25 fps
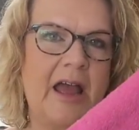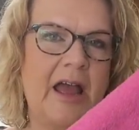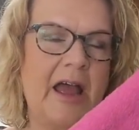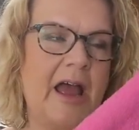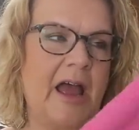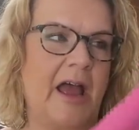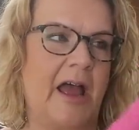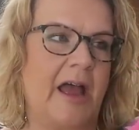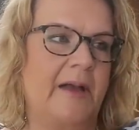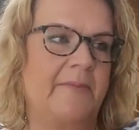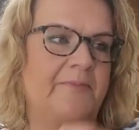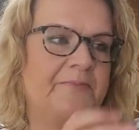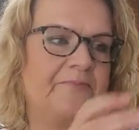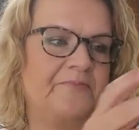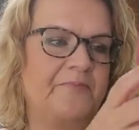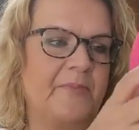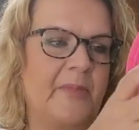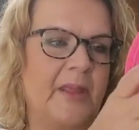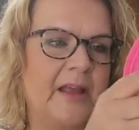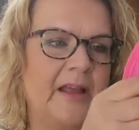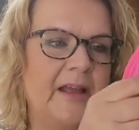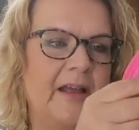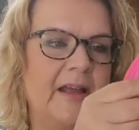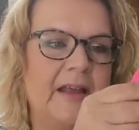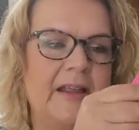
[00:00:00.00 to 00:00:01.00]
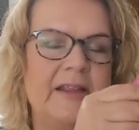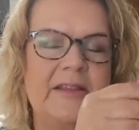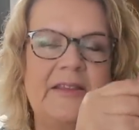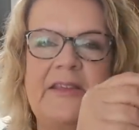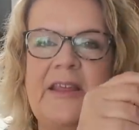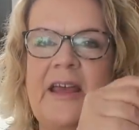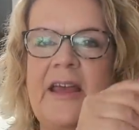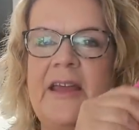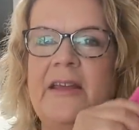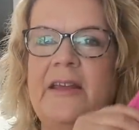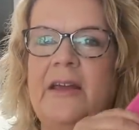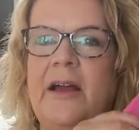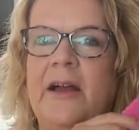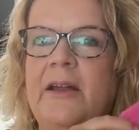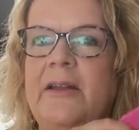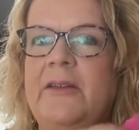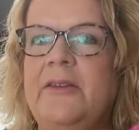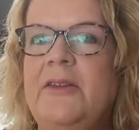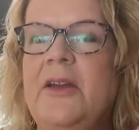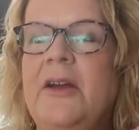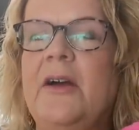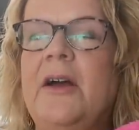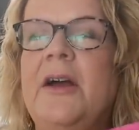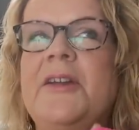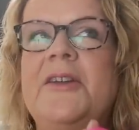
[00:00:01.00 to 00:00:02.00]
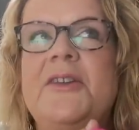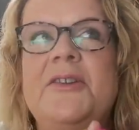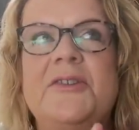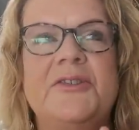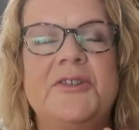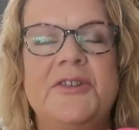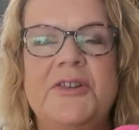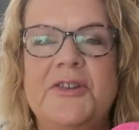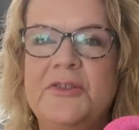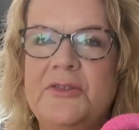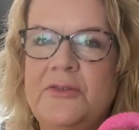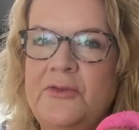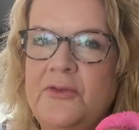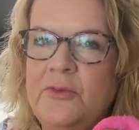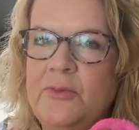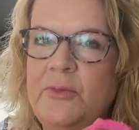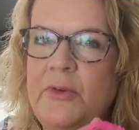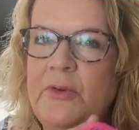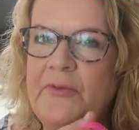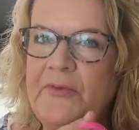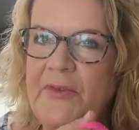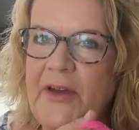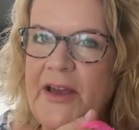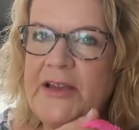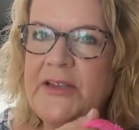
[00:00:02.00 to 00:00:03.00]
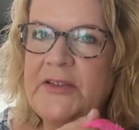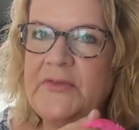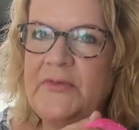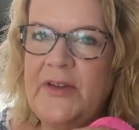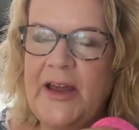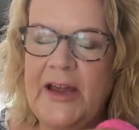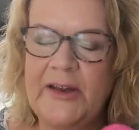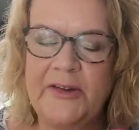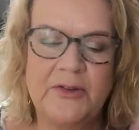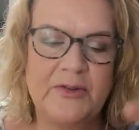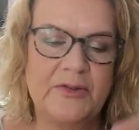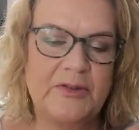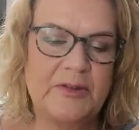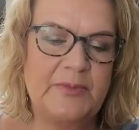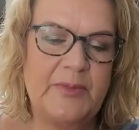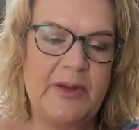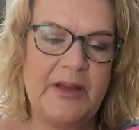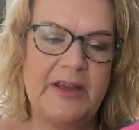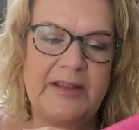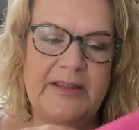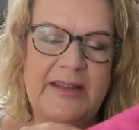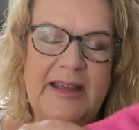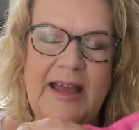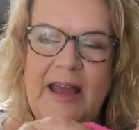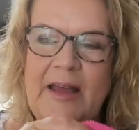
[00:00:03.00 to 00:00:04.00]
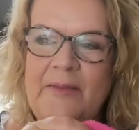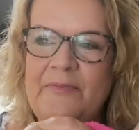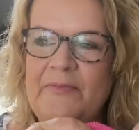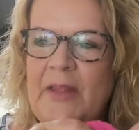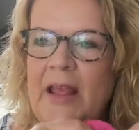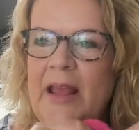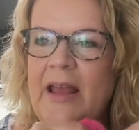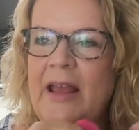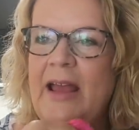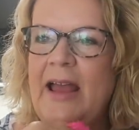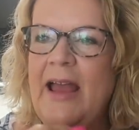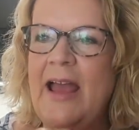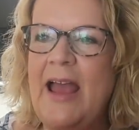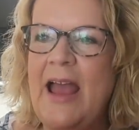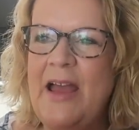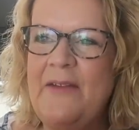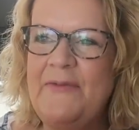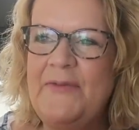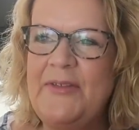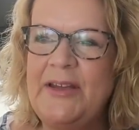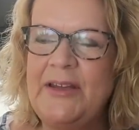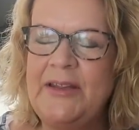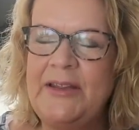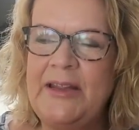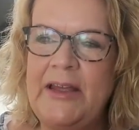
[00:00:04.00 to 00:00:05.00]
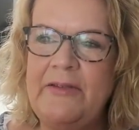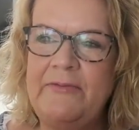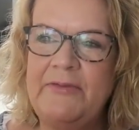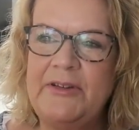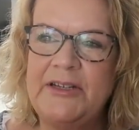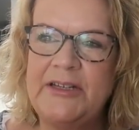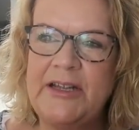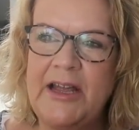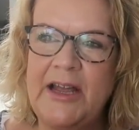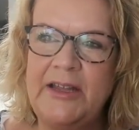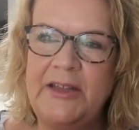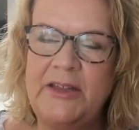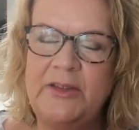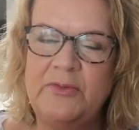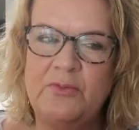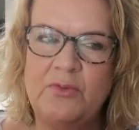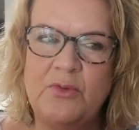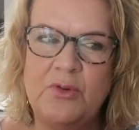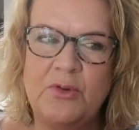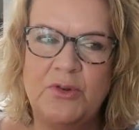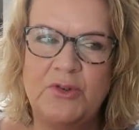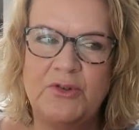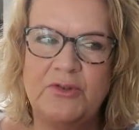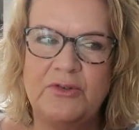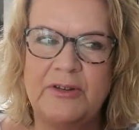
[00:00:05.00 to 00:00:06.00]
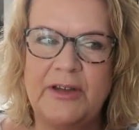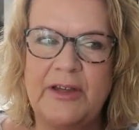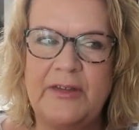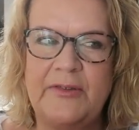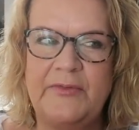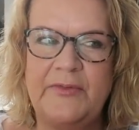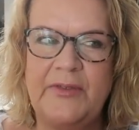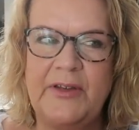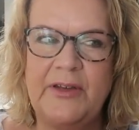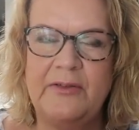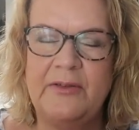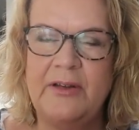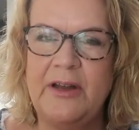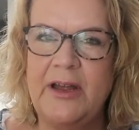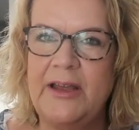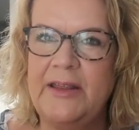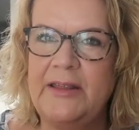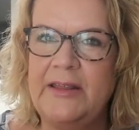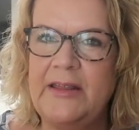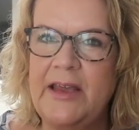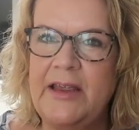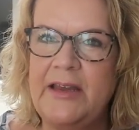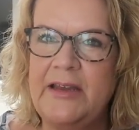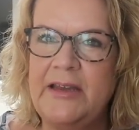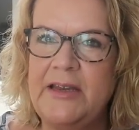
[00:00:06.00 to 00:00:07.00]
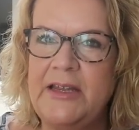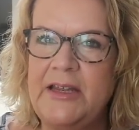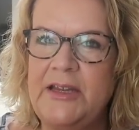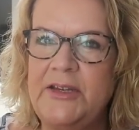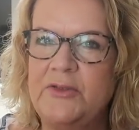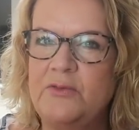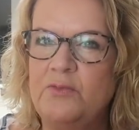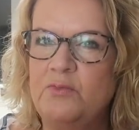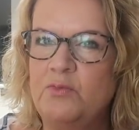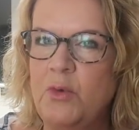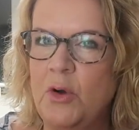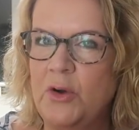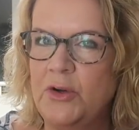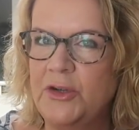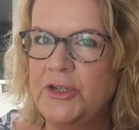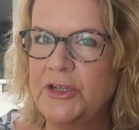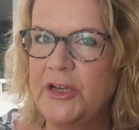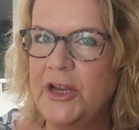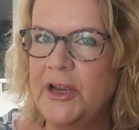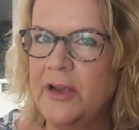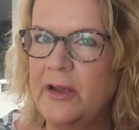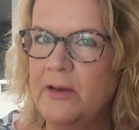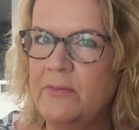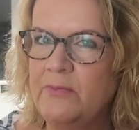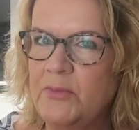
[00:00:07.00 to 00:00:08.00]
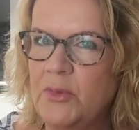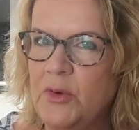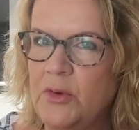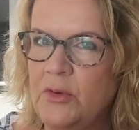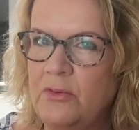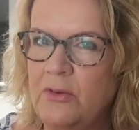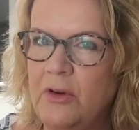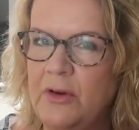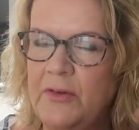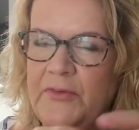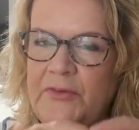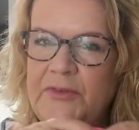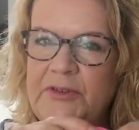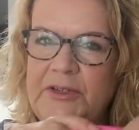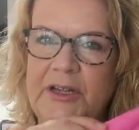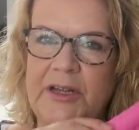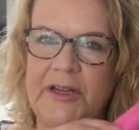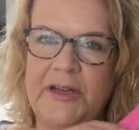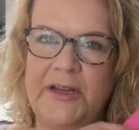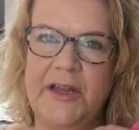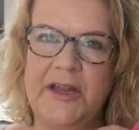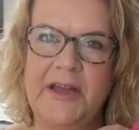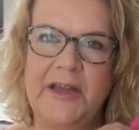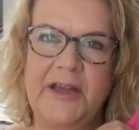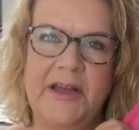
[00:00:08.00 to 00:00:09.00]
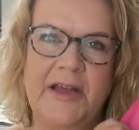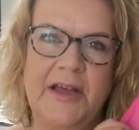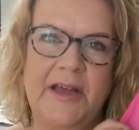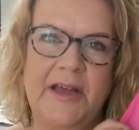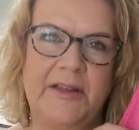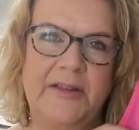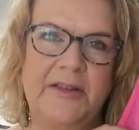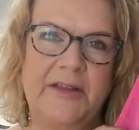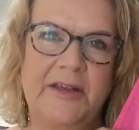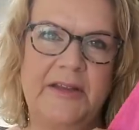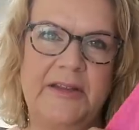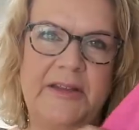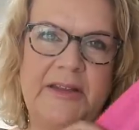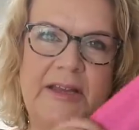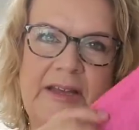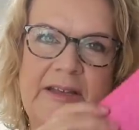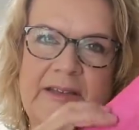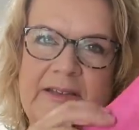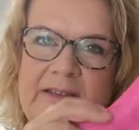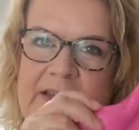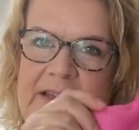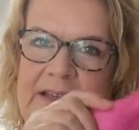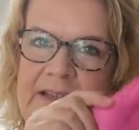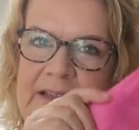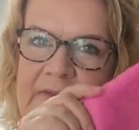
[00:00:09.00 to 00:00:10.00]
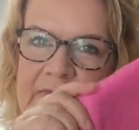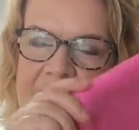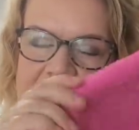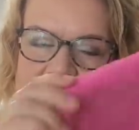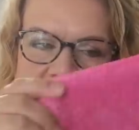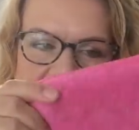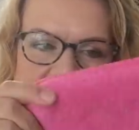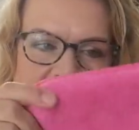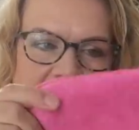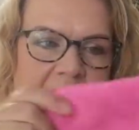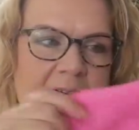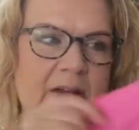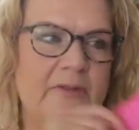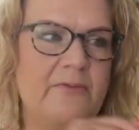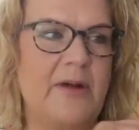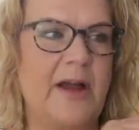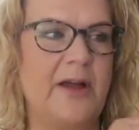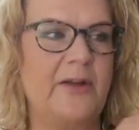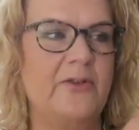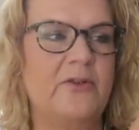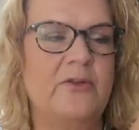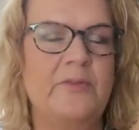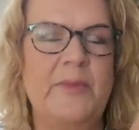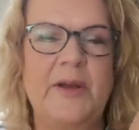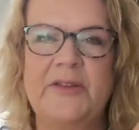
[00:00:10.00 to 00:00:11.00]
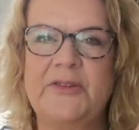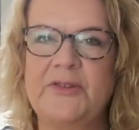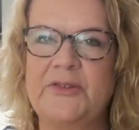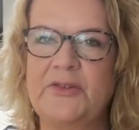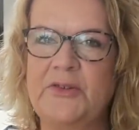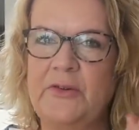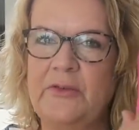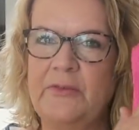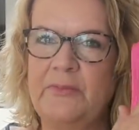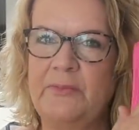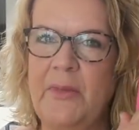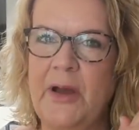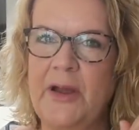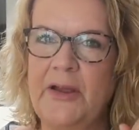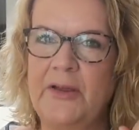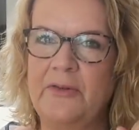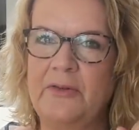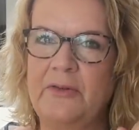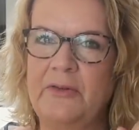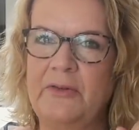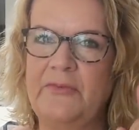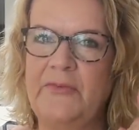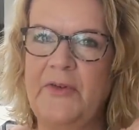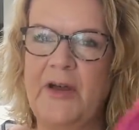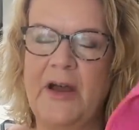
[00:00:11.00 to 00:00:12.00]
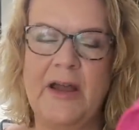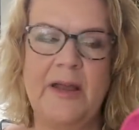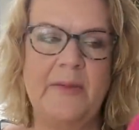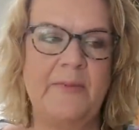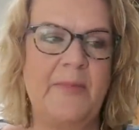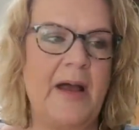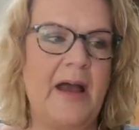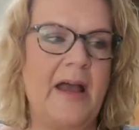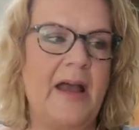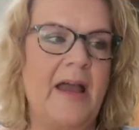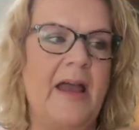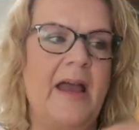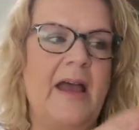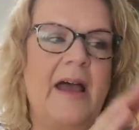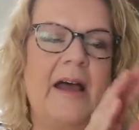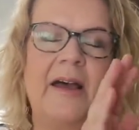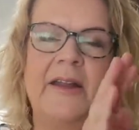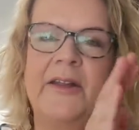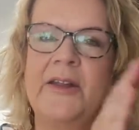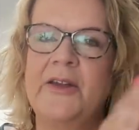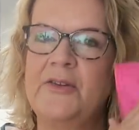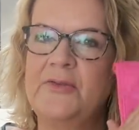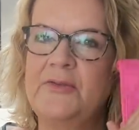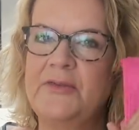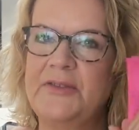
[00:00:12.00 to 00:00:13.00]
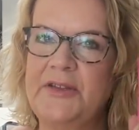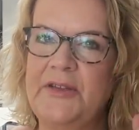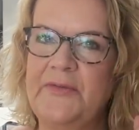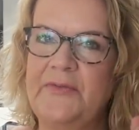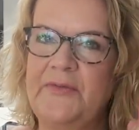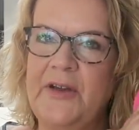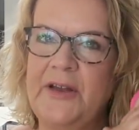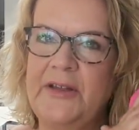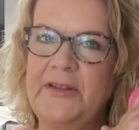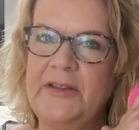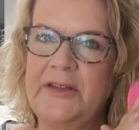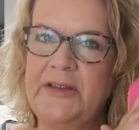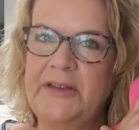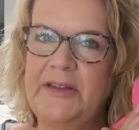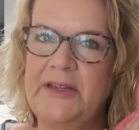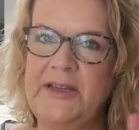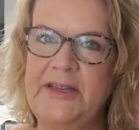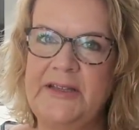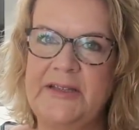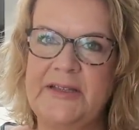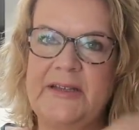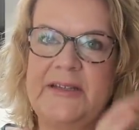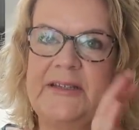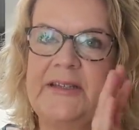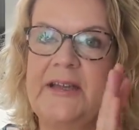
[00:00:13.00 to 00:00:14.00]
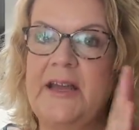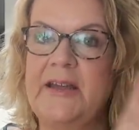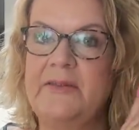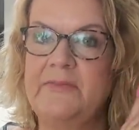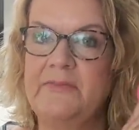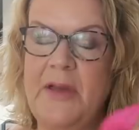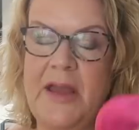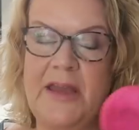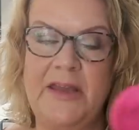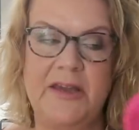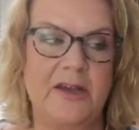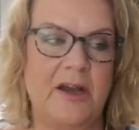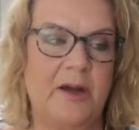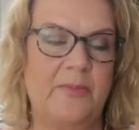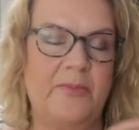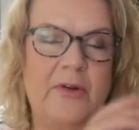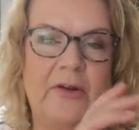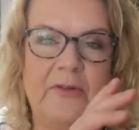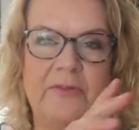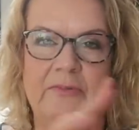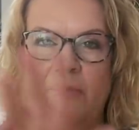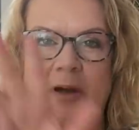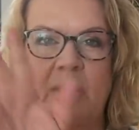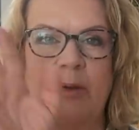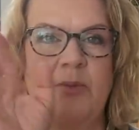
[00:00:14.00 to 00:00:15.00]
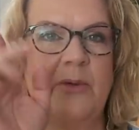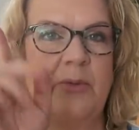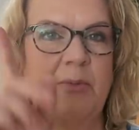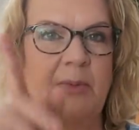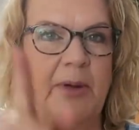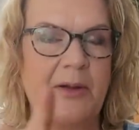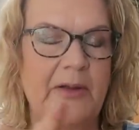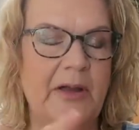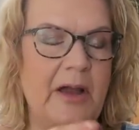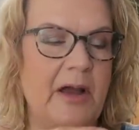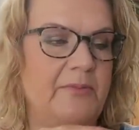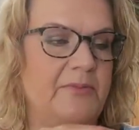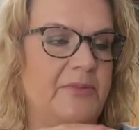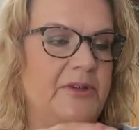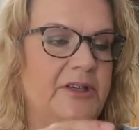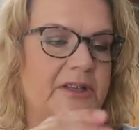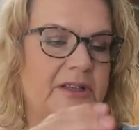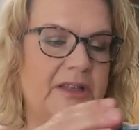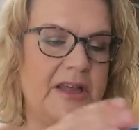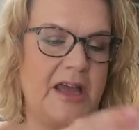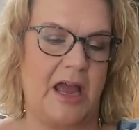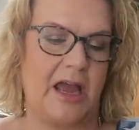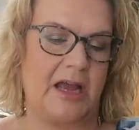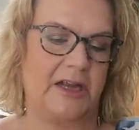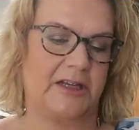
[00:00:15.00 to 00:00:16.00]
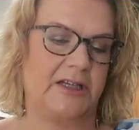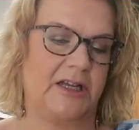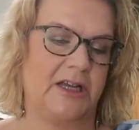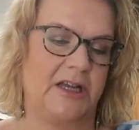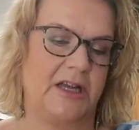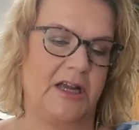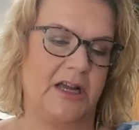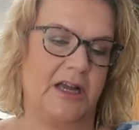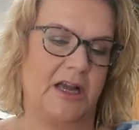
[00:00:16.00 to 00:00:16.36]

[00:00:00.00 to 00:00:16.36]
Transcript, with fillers: Um, they, I, I used to use normal face flannels, but they're heavy and they retain the water and I feel like they need washing more often than these. These are very lightweight, almost sort of microfiber. And I also find that these take makeup off well, but we'll come to that.